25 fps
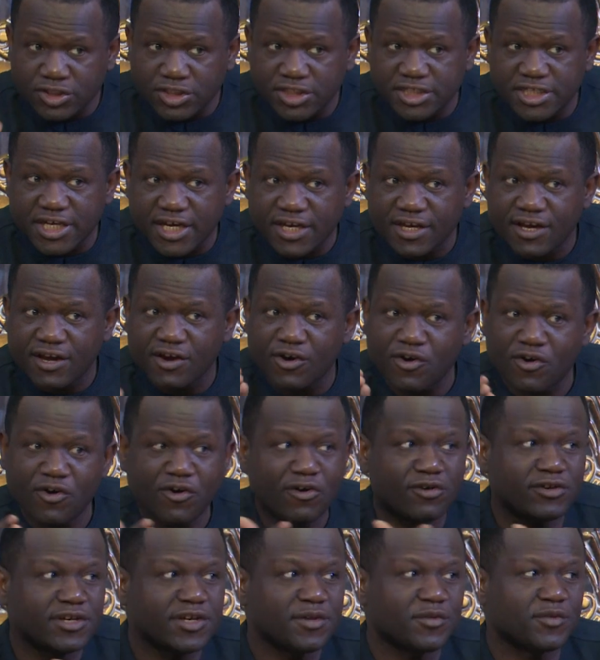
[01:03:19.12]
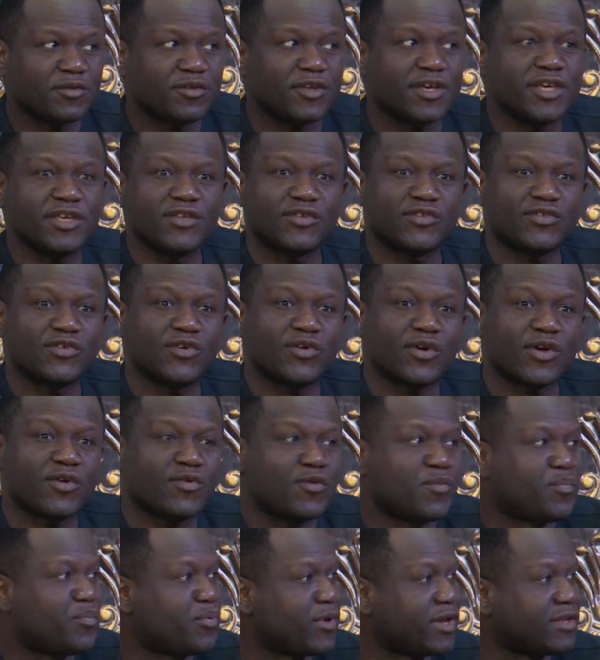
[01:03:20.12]
Check all the
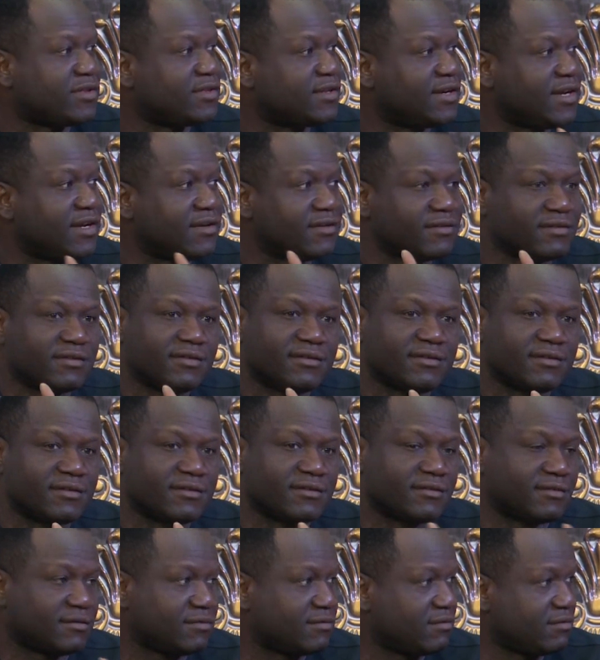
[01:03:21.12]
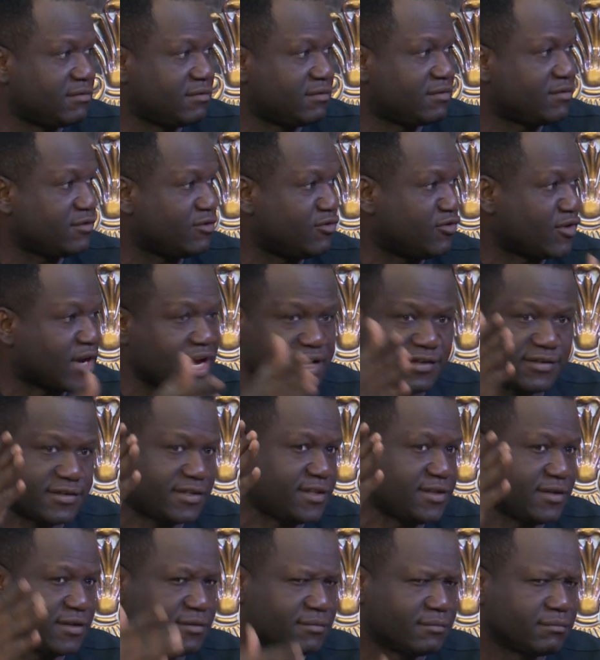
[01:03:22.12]
historical precedent so you can
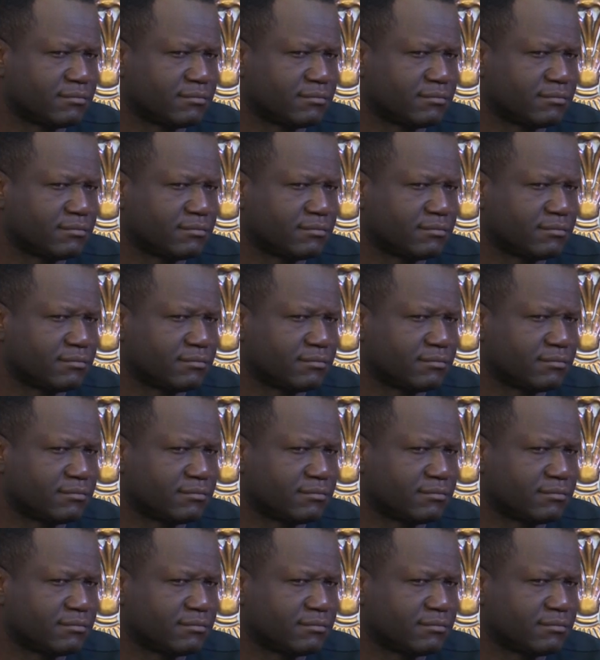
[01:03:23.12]
see.